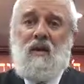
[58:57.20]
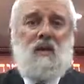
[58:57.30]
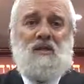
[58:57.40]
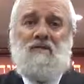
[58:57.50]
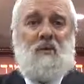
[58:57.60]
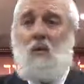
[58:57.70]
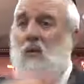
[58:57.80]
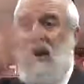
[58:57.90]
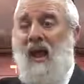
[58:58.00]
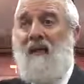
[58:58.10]
Because if he
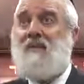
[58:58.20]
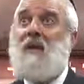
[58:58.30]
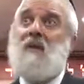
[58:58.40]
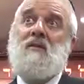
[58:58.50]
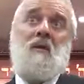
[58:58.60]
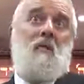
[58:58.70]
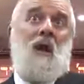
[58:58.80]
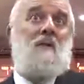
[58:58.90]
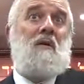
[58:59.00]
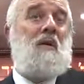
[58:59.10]
wouldn't have that, he could say, well,